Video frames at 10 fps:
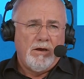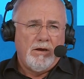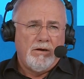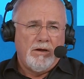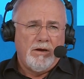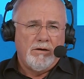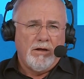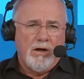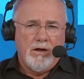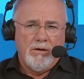and
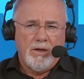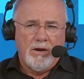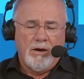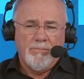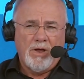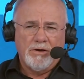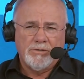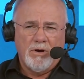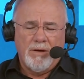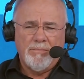and uh, and I'm
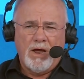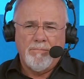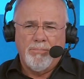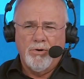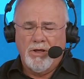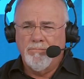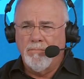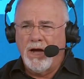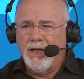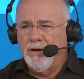so I'm I'm putting
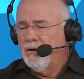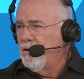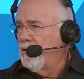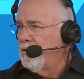my